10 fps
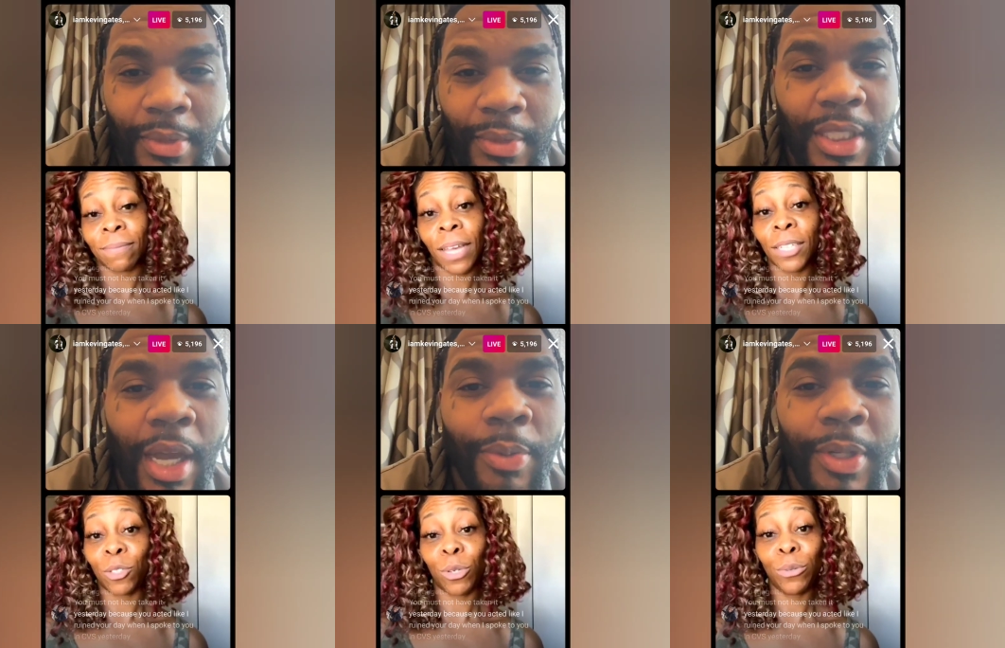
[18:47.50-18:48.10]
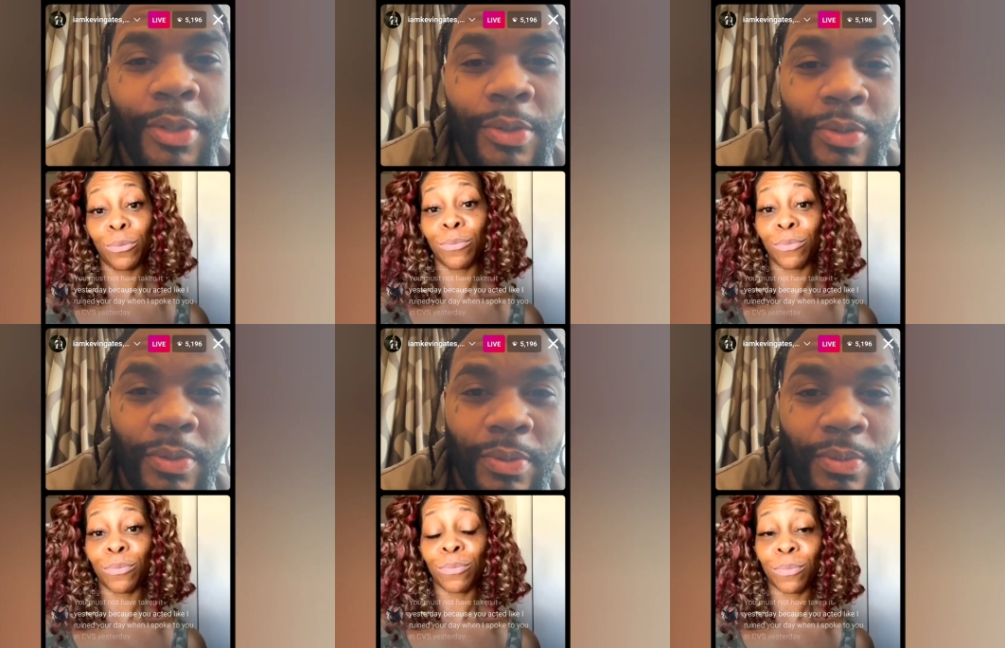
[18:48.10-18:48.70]
Speaker 1: That's, That's true. we do."
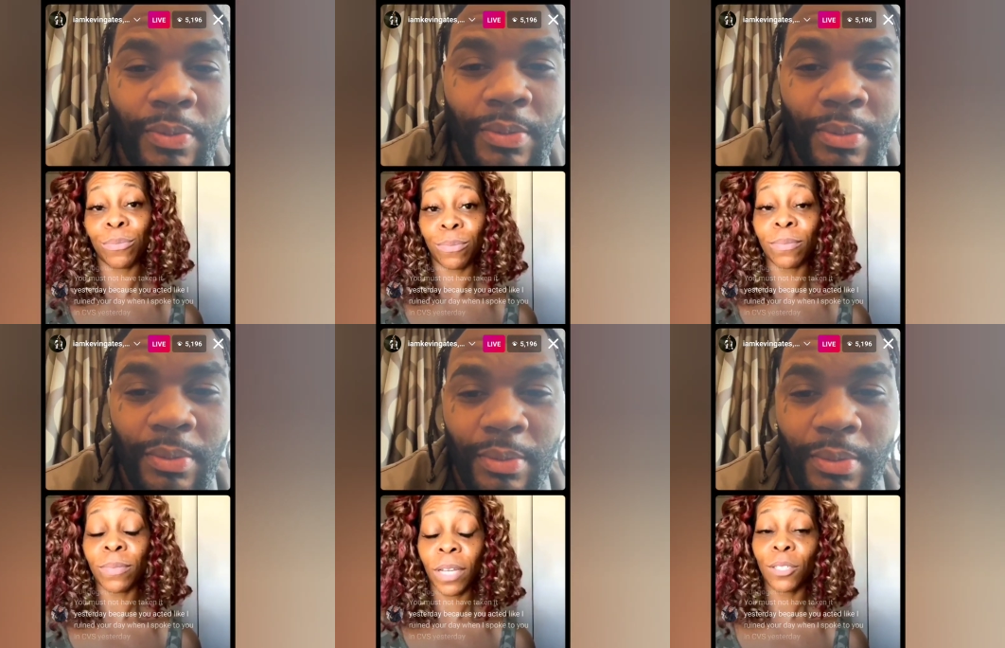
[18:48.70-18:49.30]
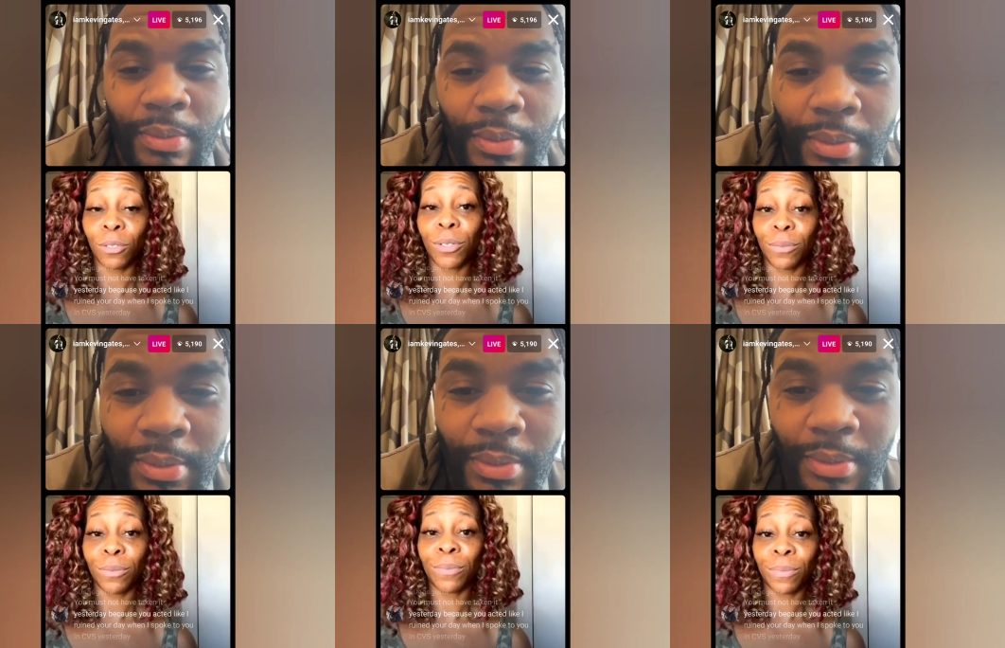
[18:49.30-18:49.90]
That's
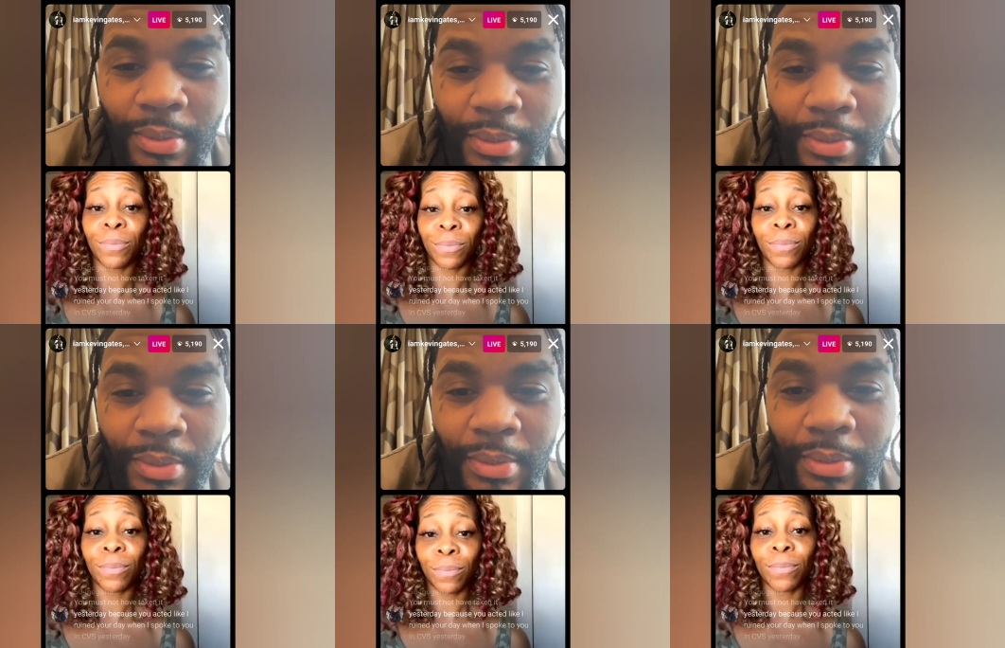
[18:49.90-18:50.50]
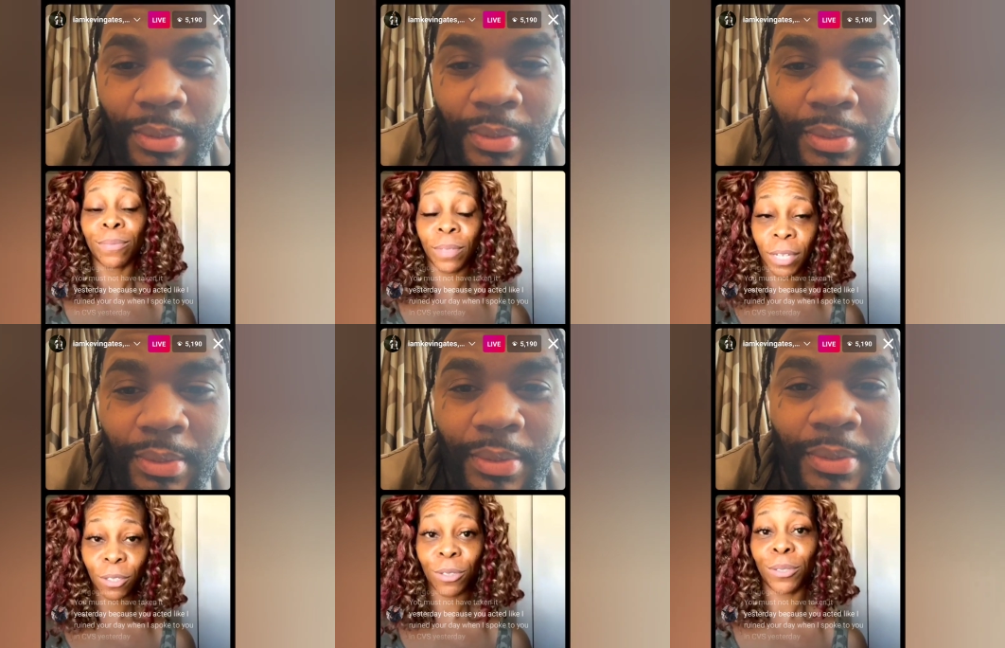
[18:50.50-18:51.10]
true.
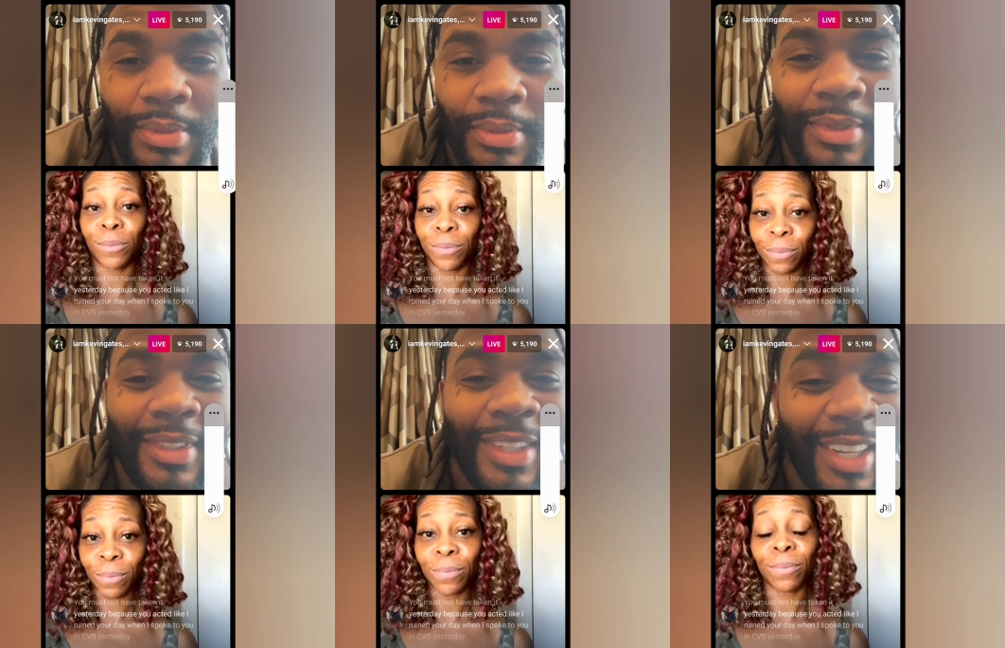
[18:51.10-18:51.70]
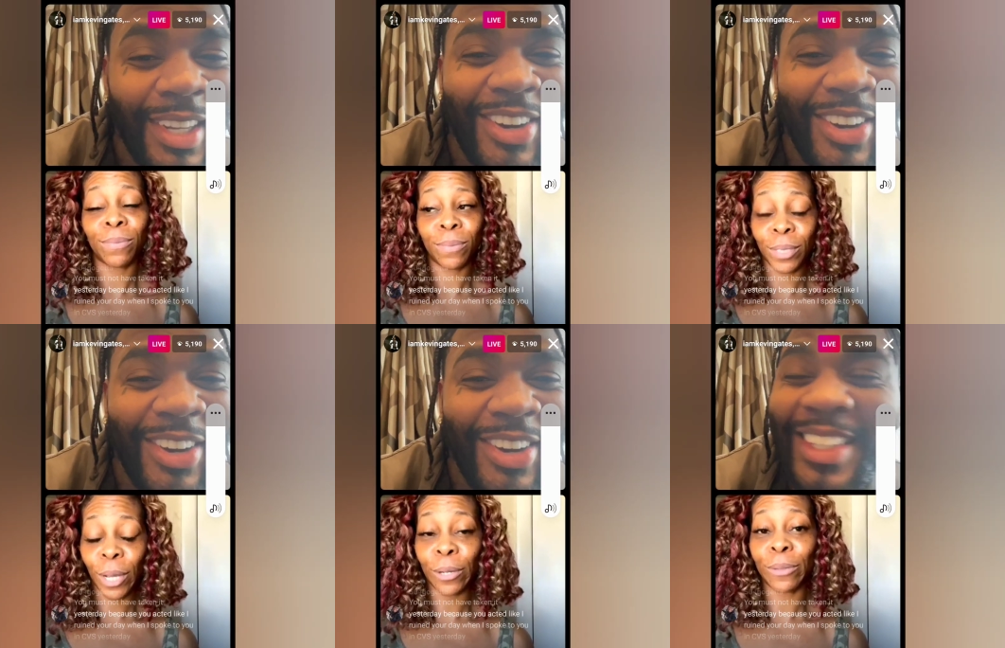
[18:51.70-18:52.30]
That's true.
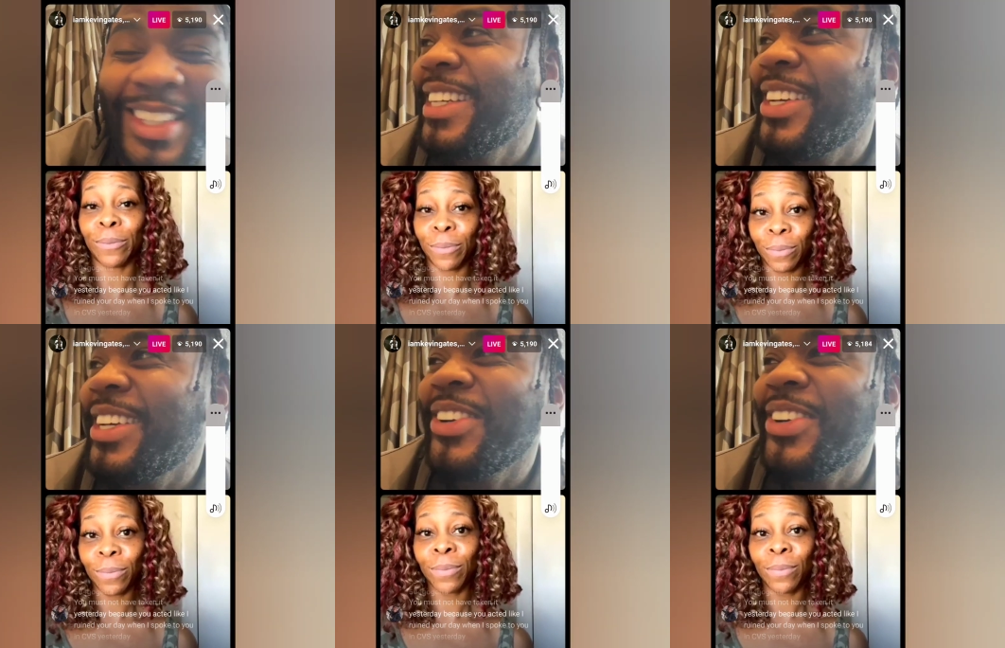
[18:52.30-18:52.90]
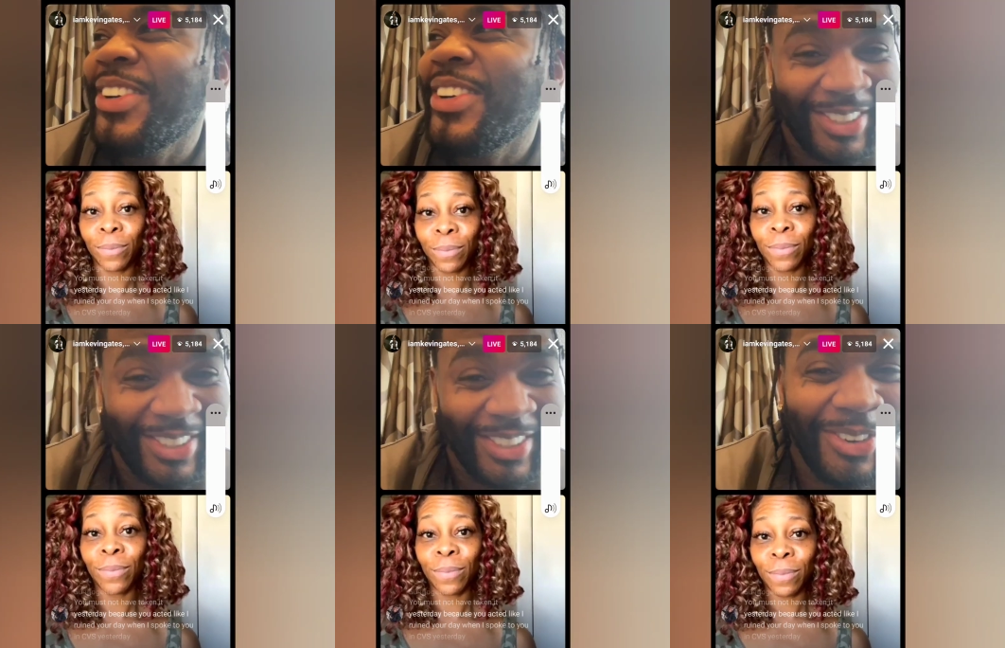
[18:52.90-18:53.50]
Everybody like, "No,
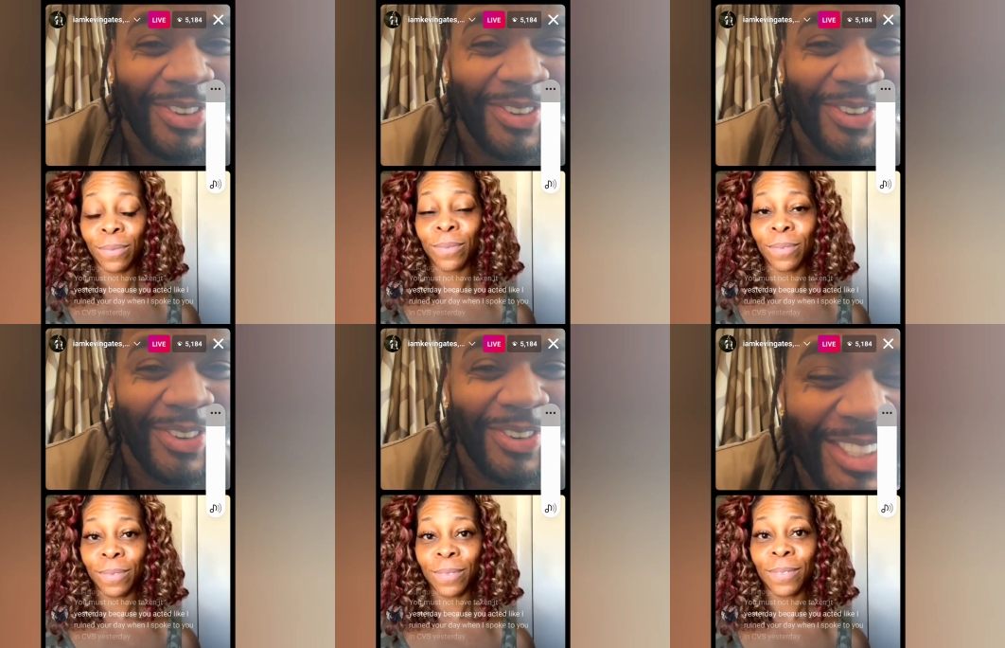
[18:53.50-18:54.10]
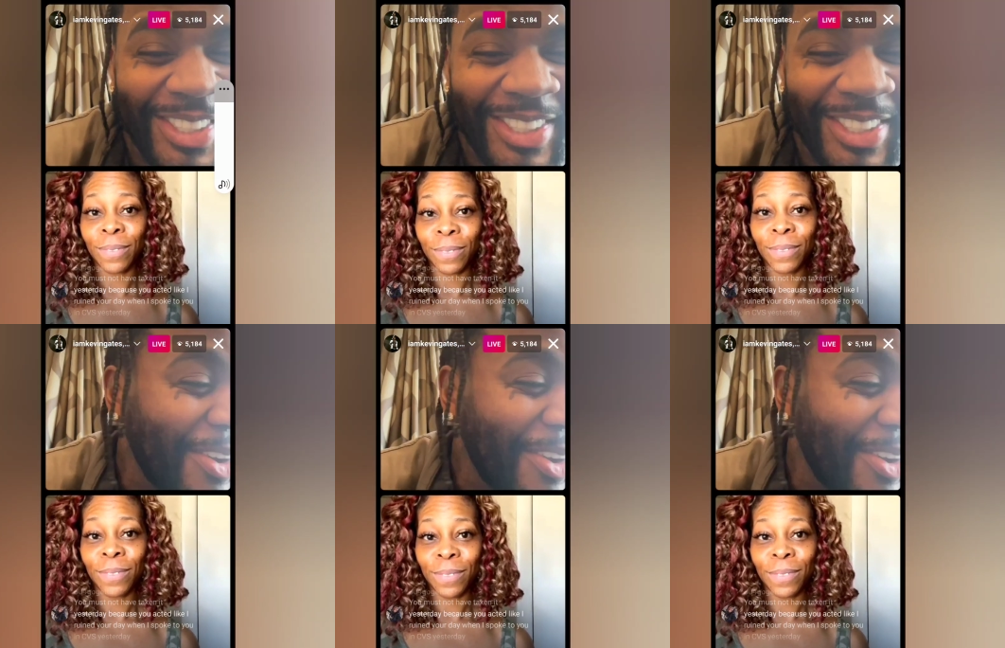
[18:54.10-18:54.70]
I don't care what you say
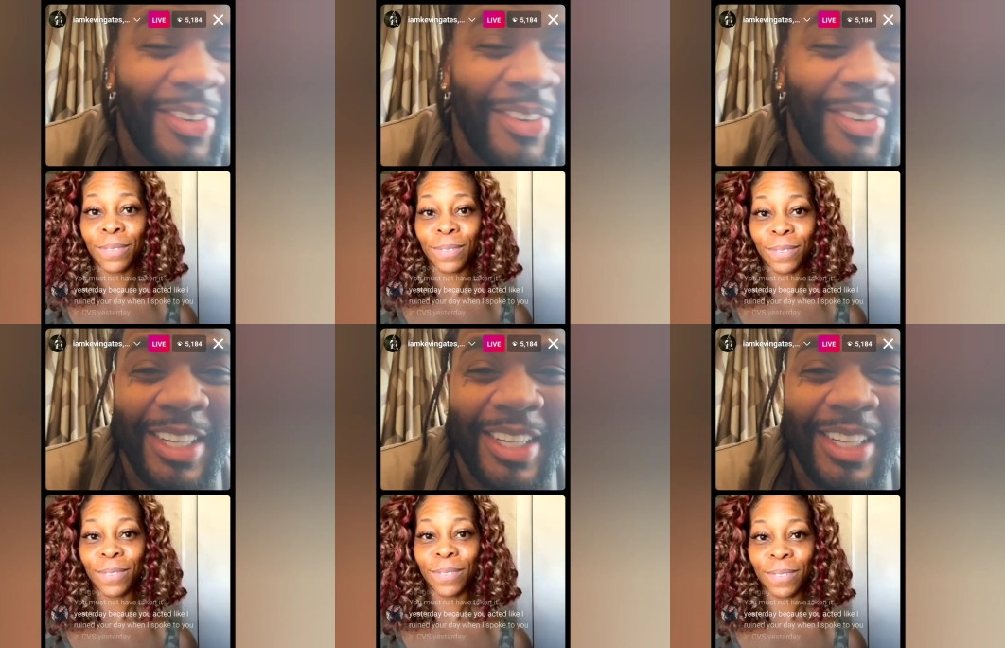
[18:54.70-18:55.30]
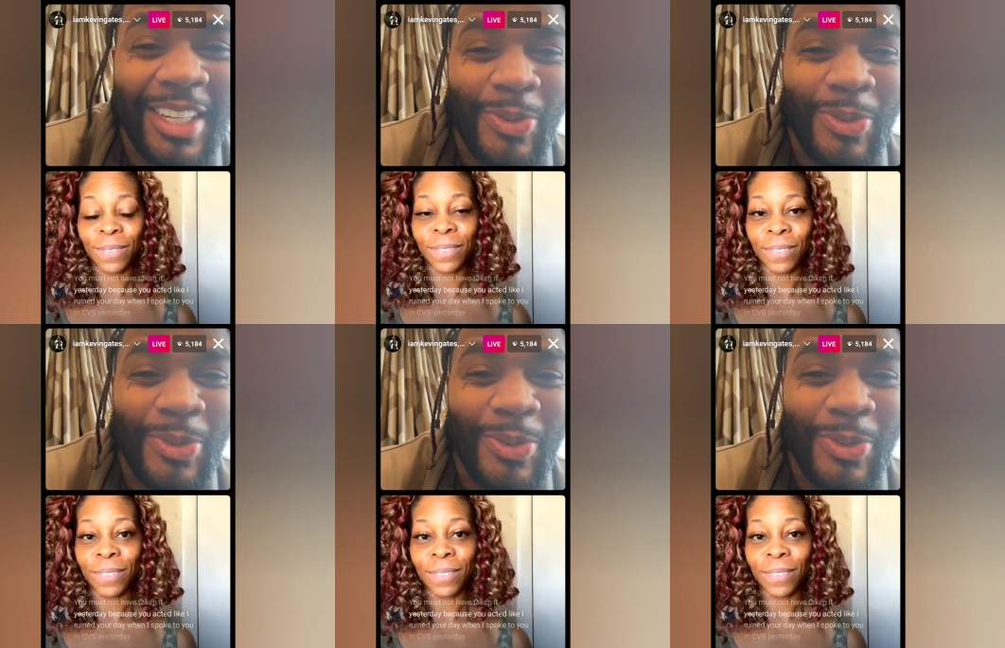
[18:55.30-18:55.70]
about me. I'm gonna tell the truth."